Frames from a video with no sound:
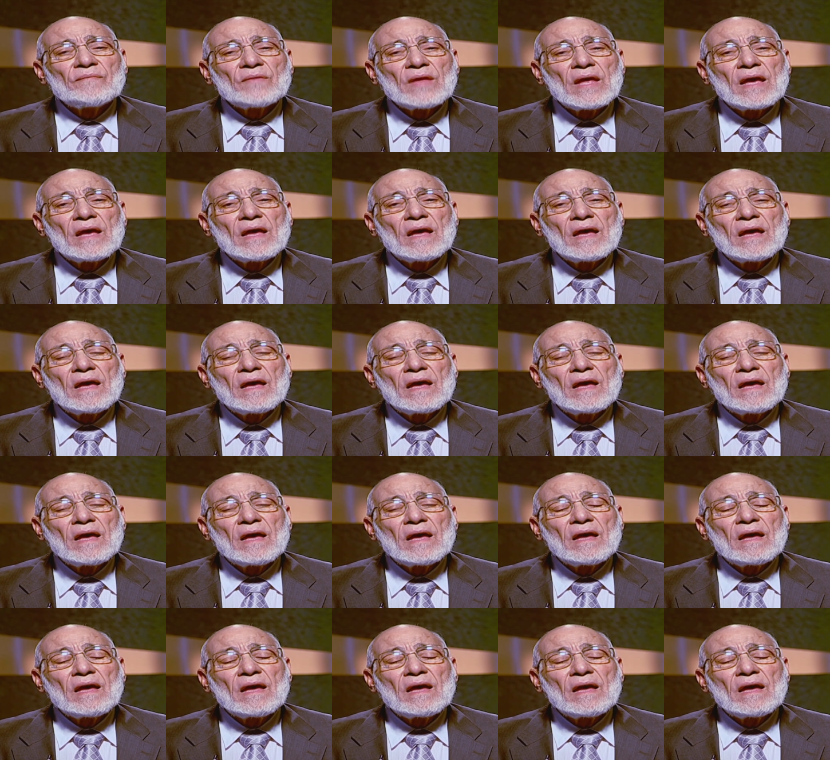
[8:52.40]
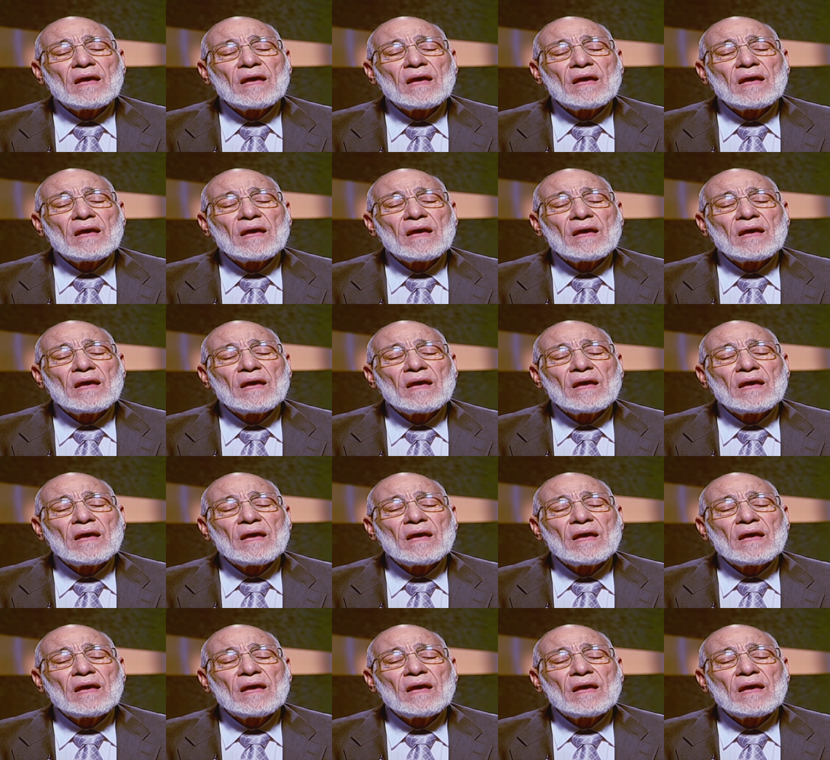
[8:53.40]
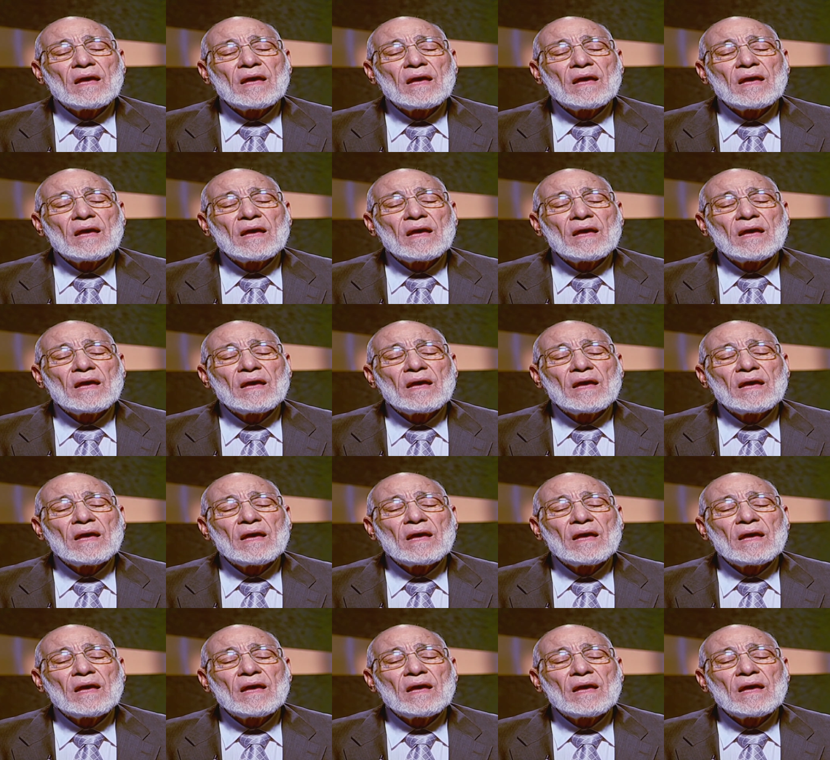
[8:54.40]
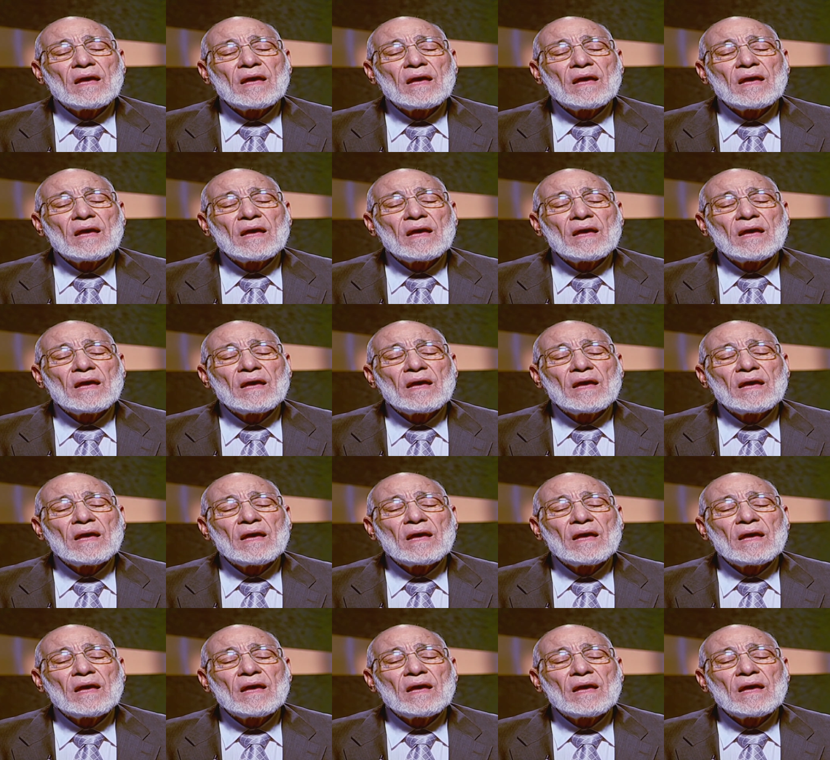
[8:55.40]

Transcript: Nobody speaks.